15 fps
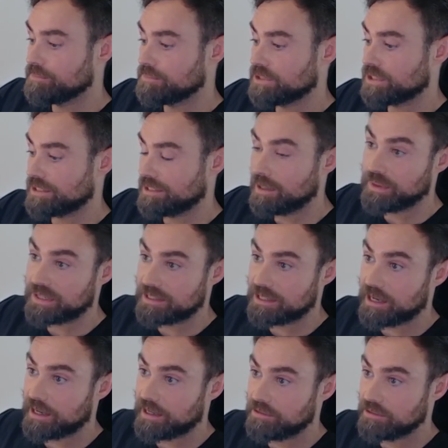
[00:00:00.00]
step
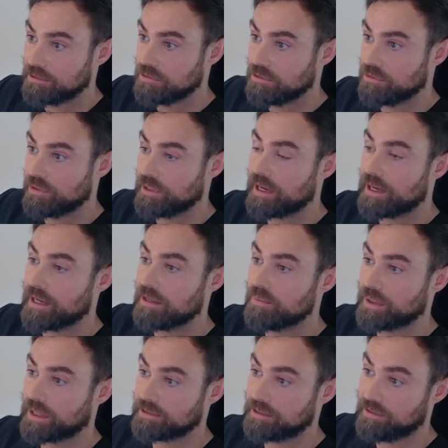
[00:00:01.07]
aside during high
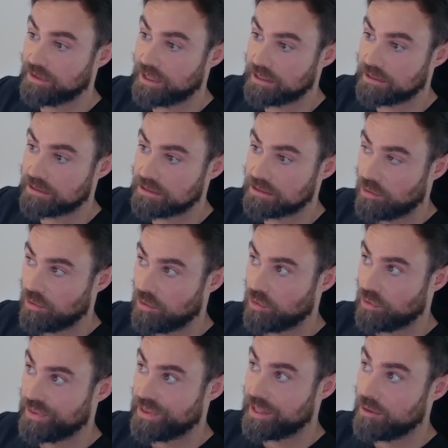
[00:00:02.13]
impact events,
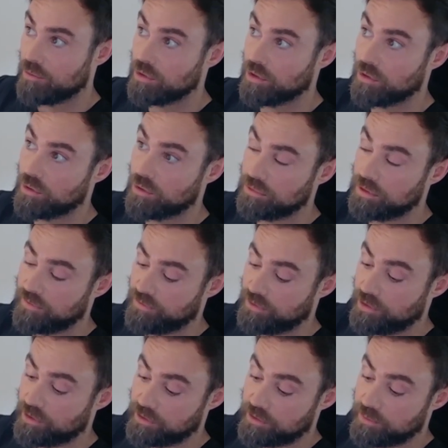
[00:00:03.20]
or they will, if
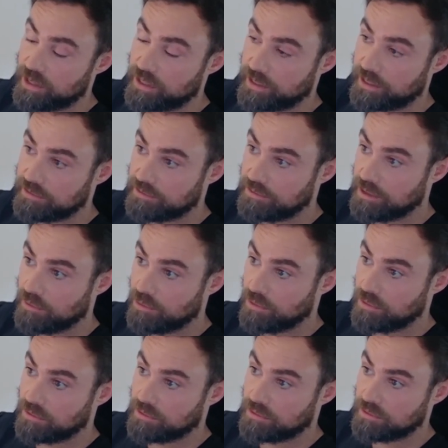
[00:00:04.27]
they're on the market, they
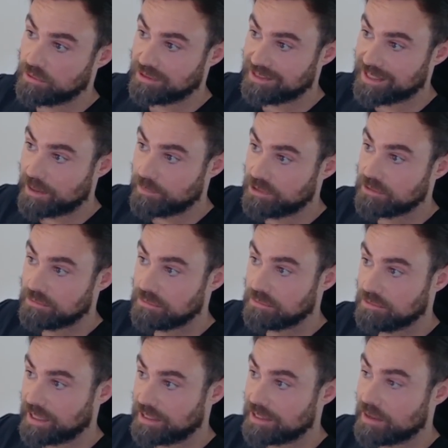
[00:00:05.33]
will adapt
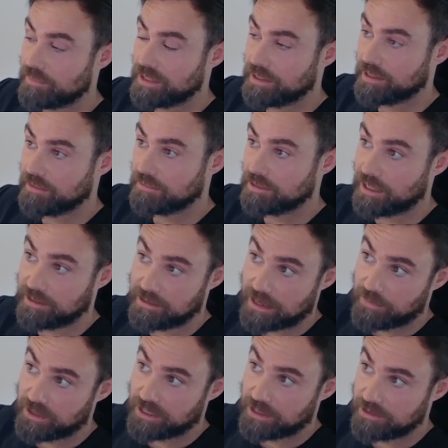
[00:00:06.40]

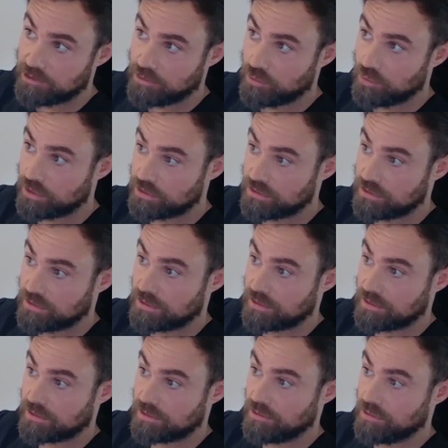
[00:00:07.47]
dynamically to what's
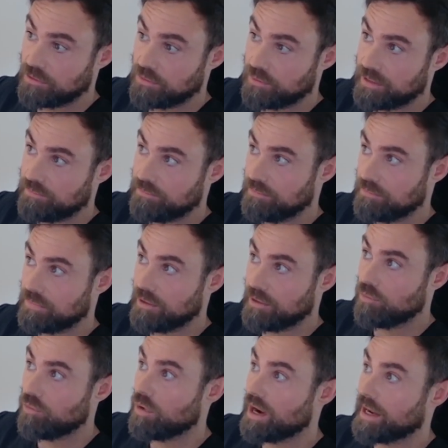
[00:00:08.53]
by
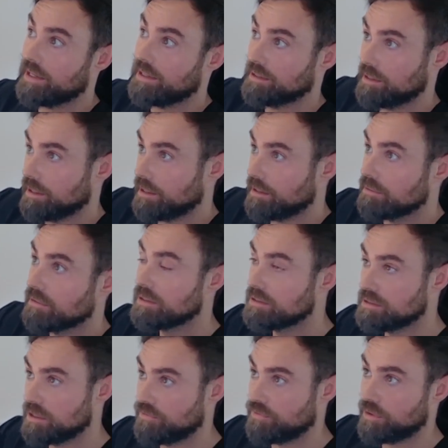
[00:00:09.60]
widening
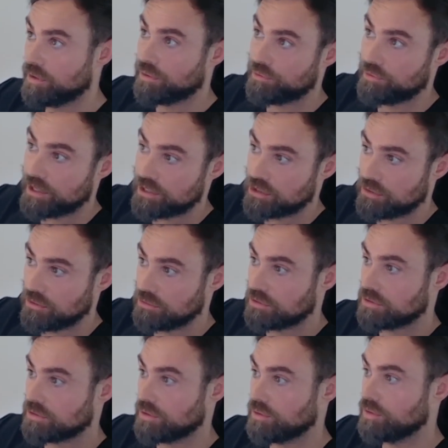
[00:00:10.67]
different
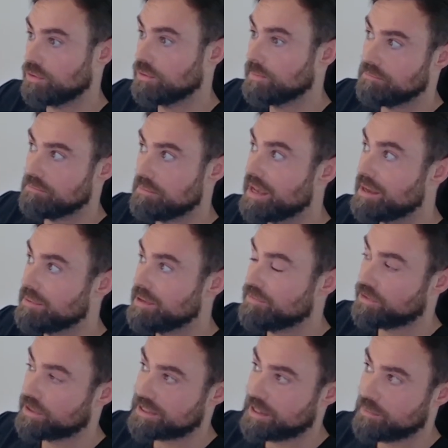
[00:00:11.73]
thresholds. So maybe,
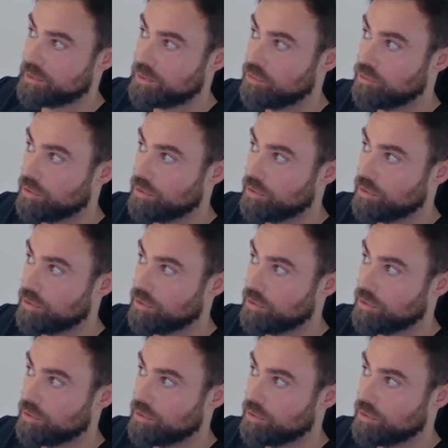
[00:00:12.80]
for example,